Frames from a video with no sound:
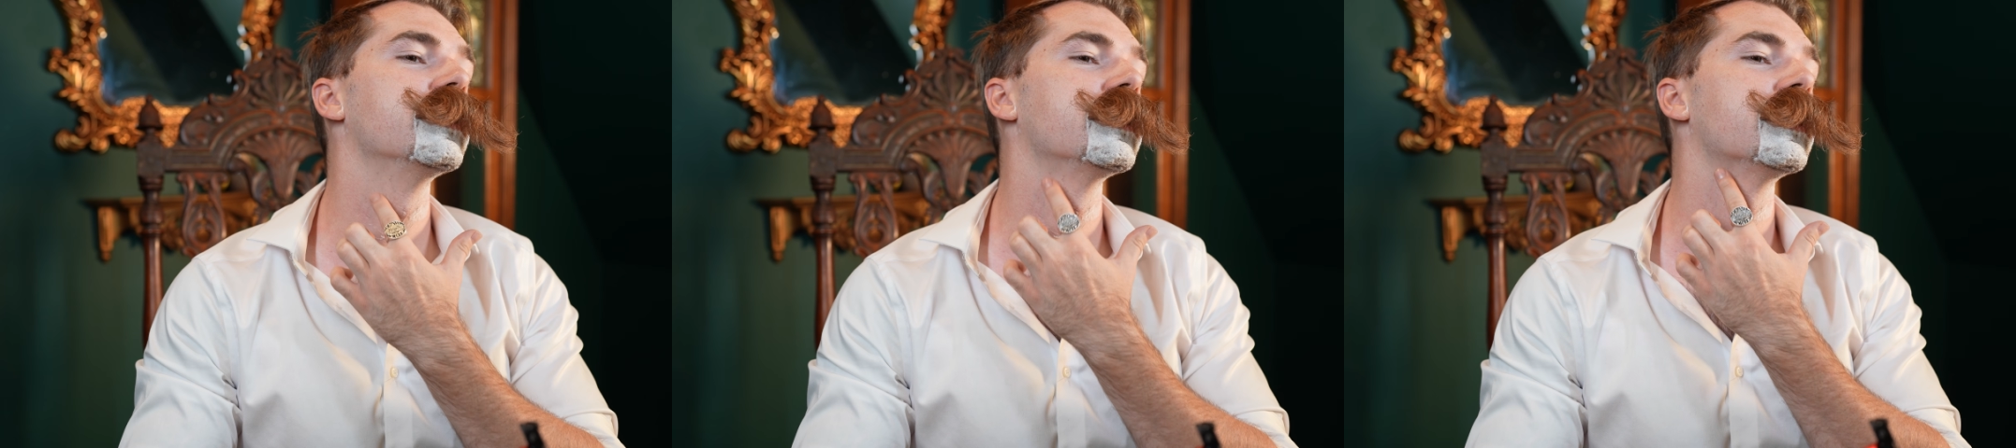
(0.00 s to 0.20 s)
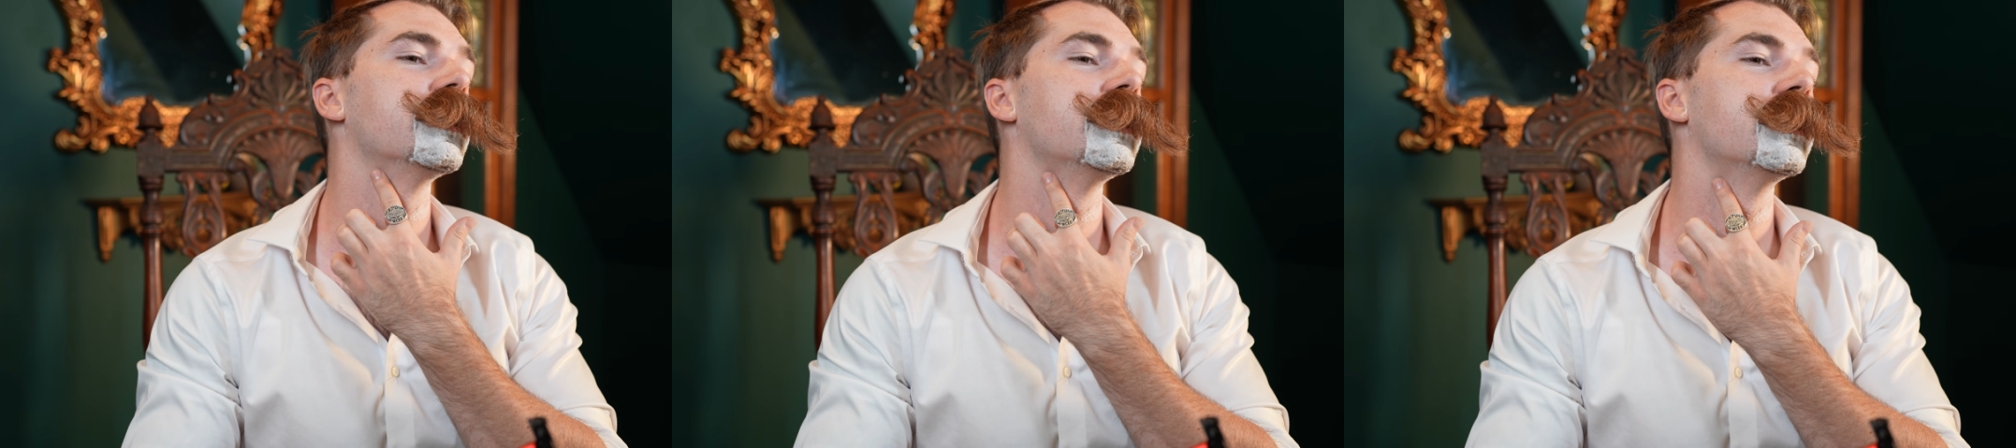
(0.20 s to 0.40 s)

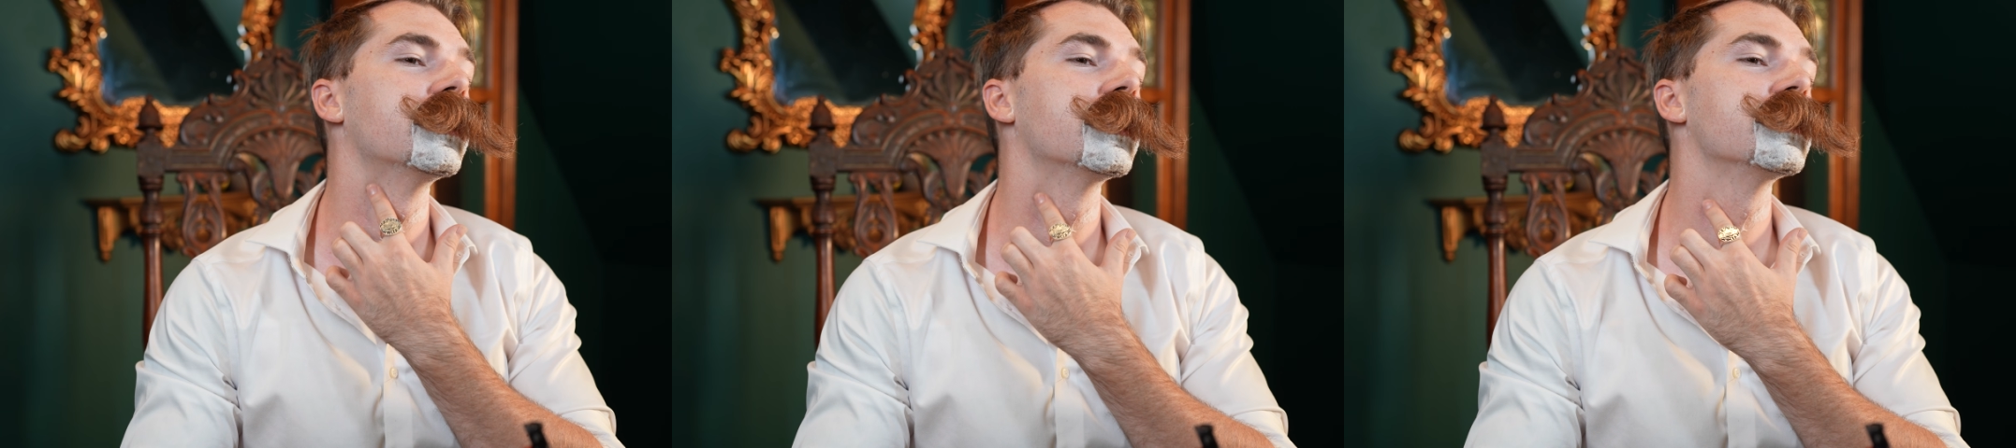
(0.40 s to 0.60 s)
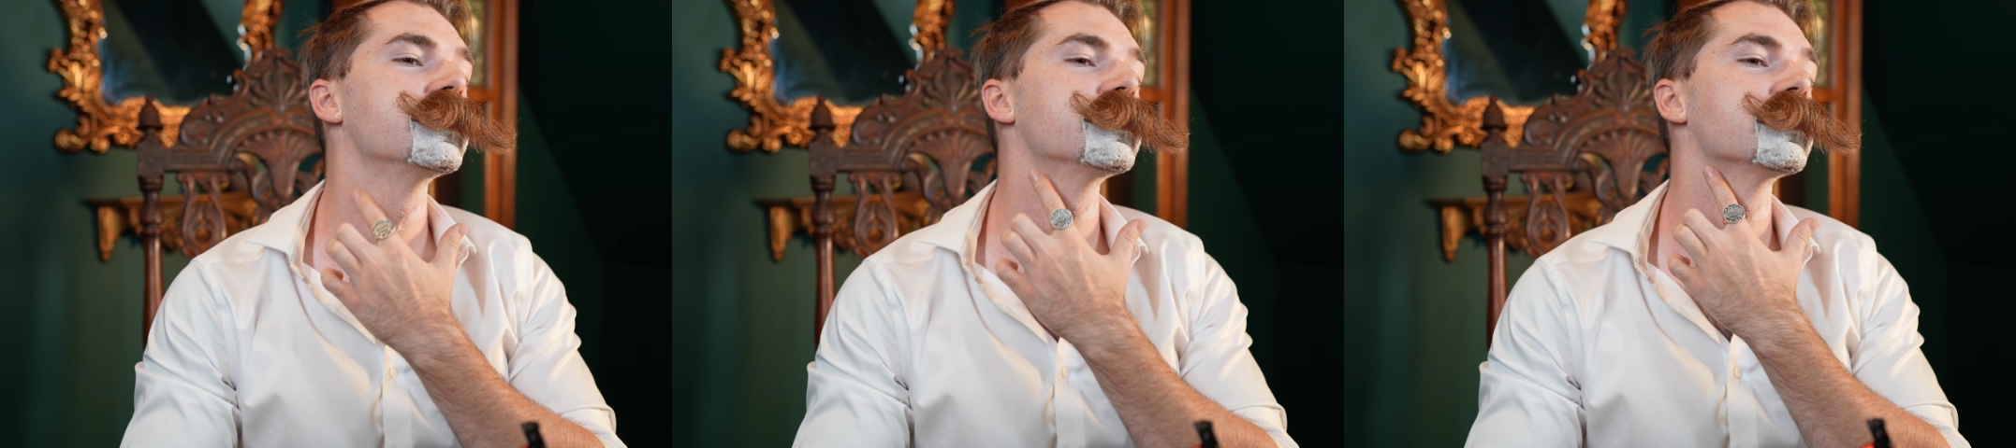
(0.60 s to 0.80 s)
get
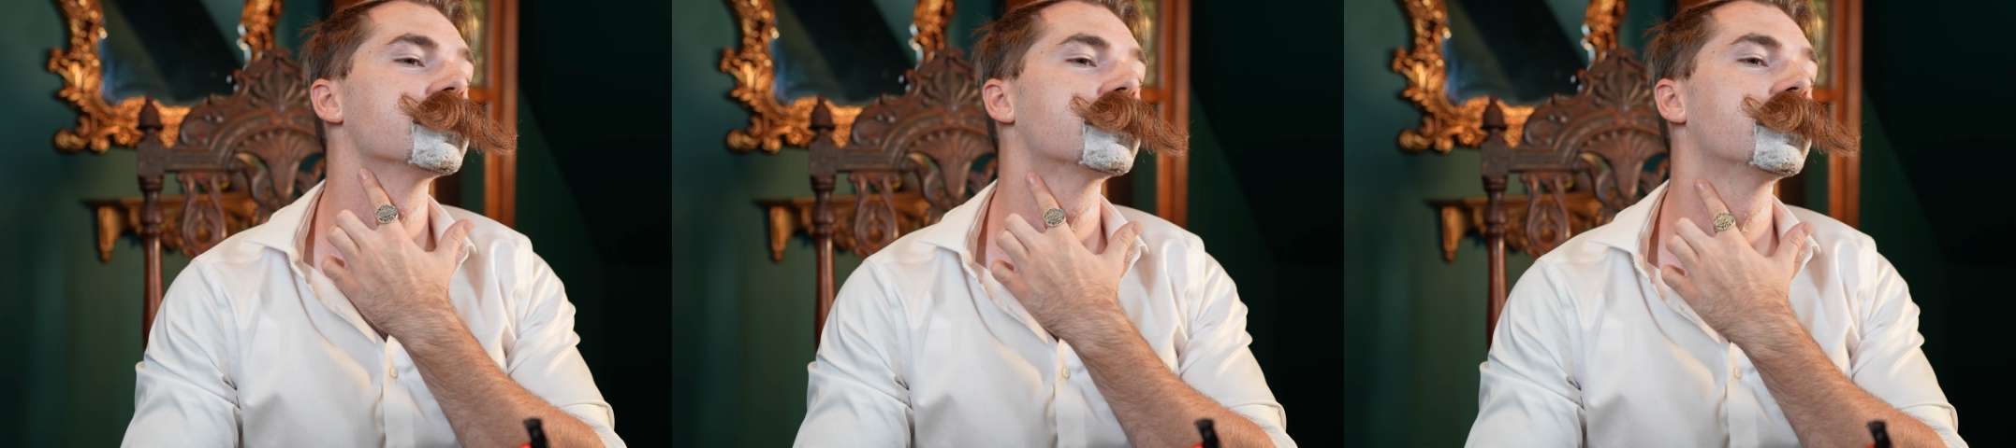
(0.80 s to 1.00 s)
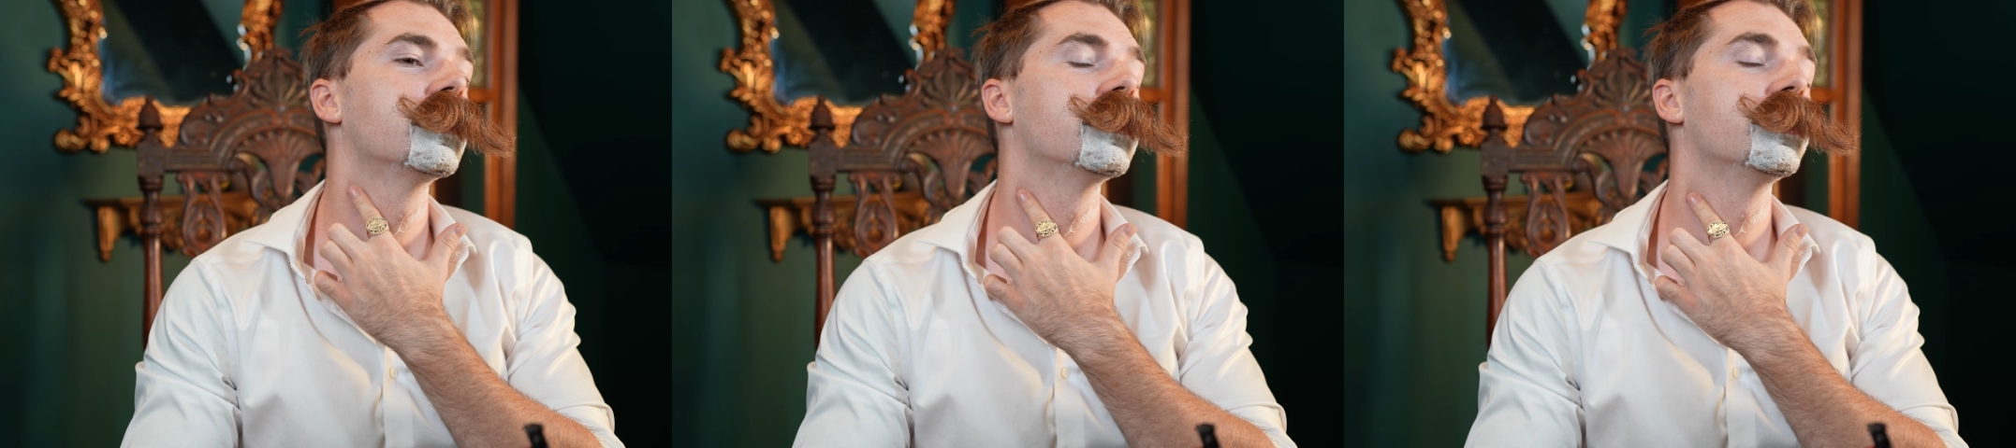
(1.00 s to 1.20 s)
nice,
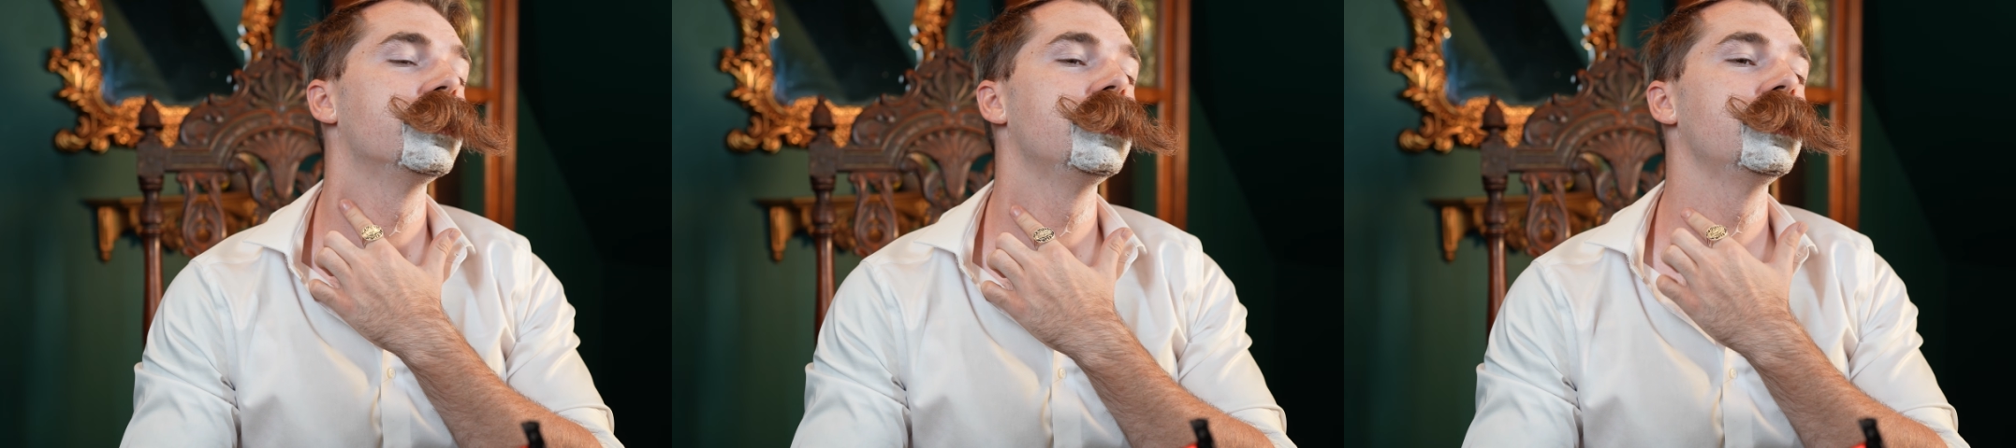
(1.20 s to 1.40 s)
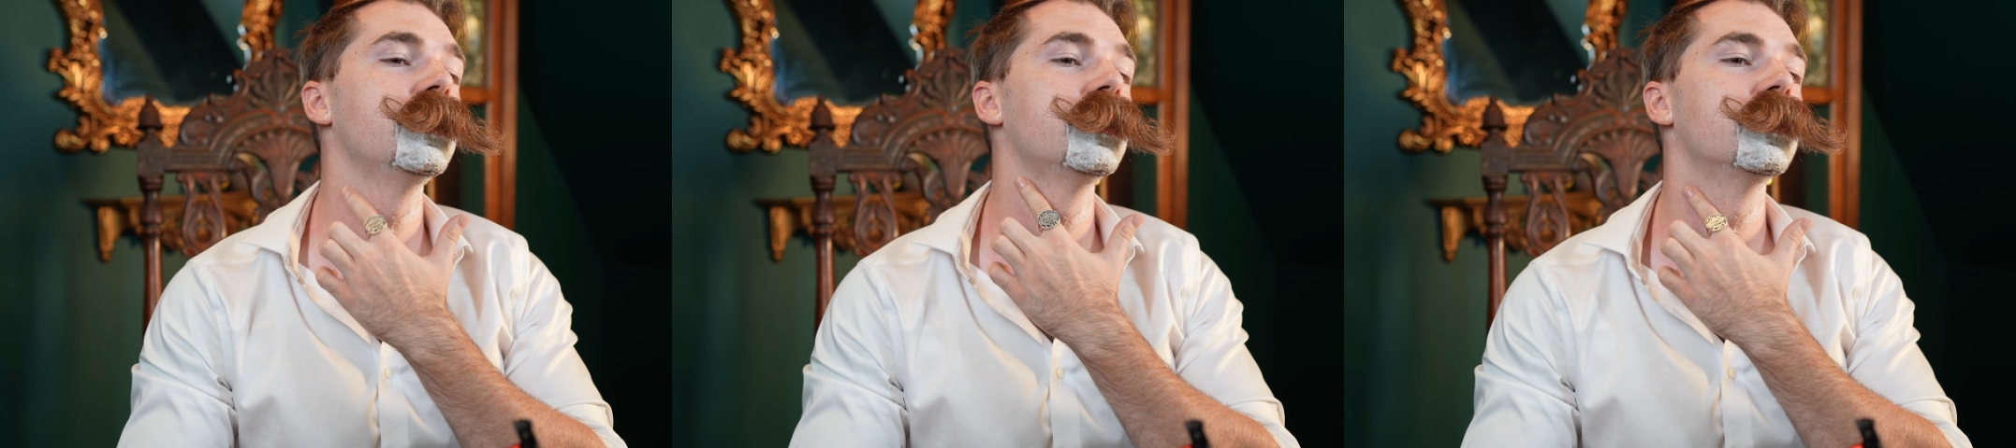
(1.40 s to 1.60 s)

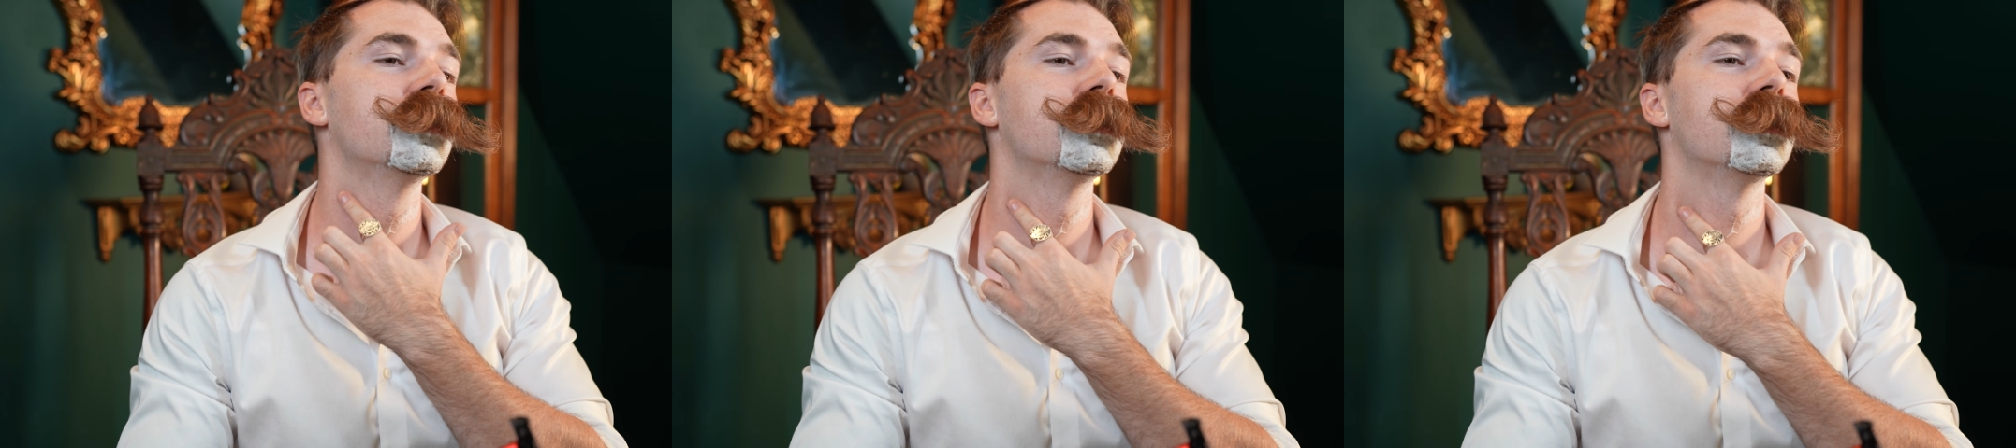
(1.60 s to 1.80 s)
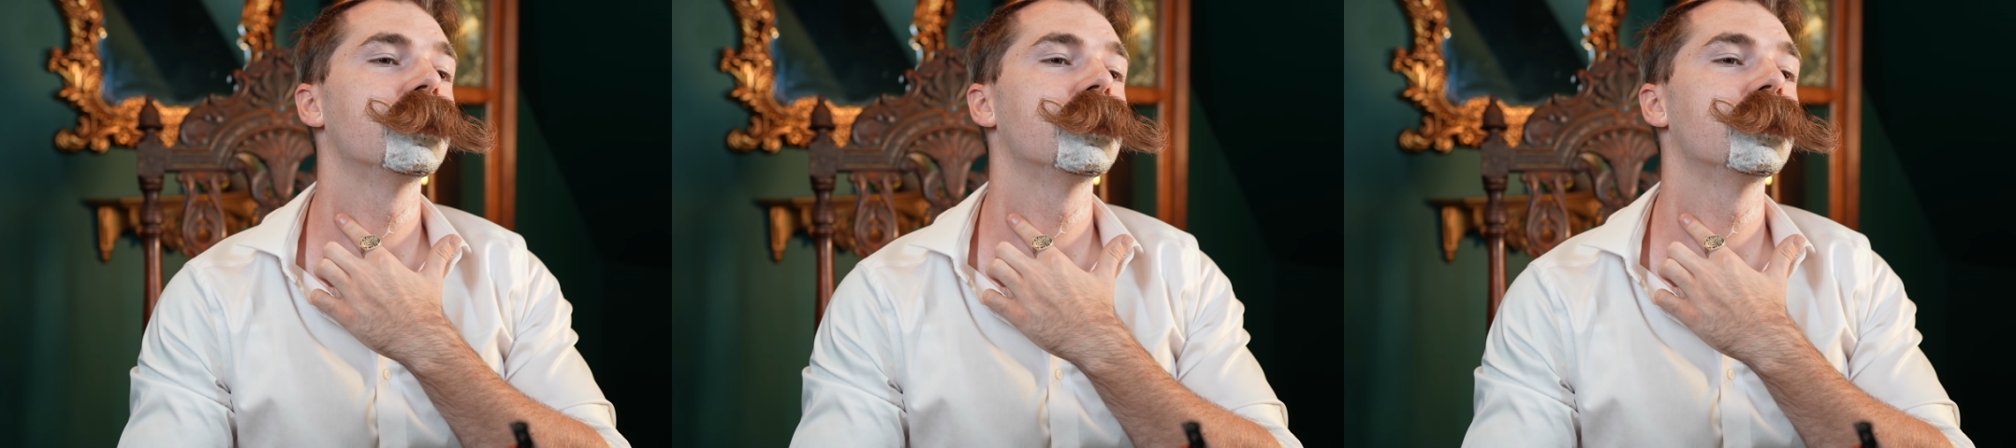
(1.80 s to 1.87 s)
clean,